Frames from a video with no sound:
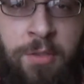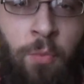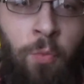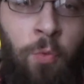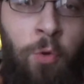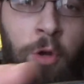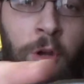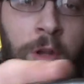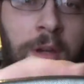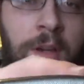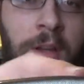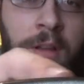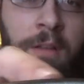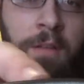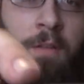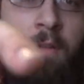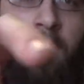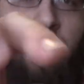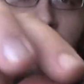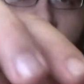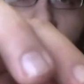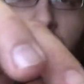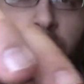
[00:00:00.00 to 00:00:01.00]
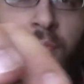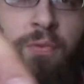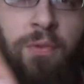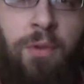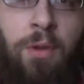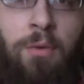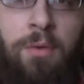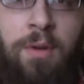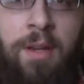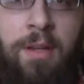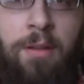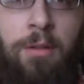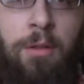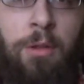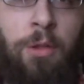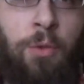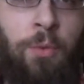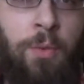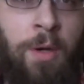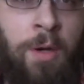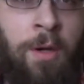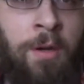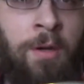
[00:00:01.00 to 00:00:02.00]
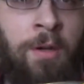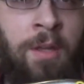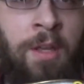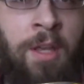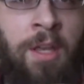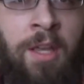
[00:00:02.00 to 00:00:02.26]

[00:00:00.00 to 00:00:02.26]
wood. It's floating lure.